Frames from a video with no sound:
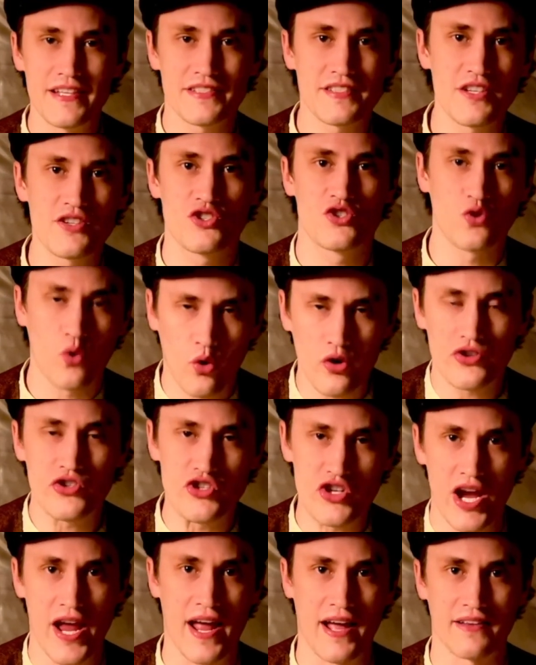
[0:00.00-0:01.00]
is your
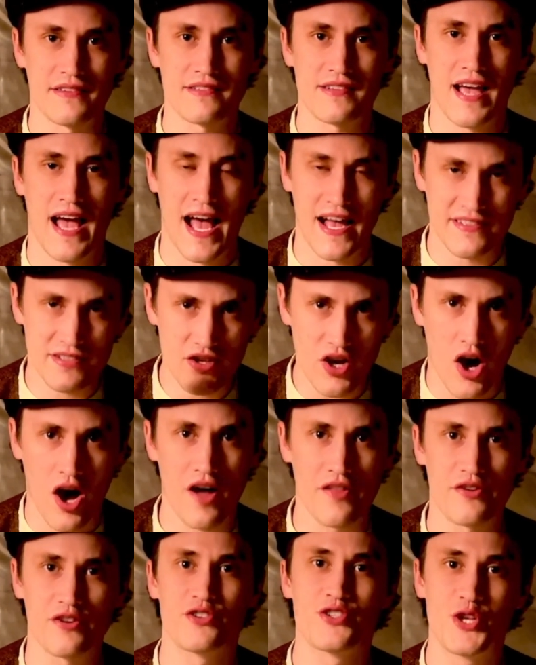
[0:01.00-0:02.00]
chance as an
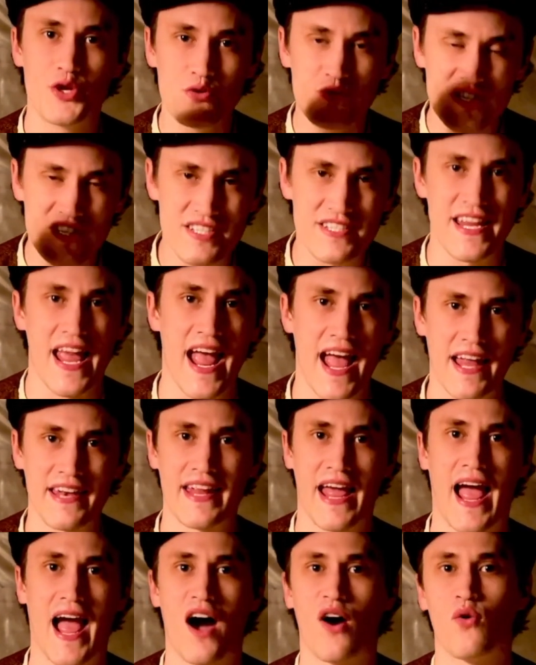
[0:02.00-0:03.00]
author to stand
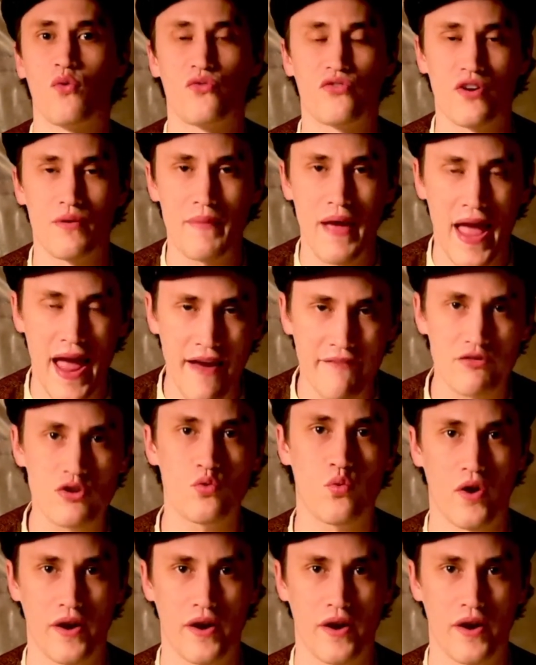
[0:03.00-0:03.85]
out from everyone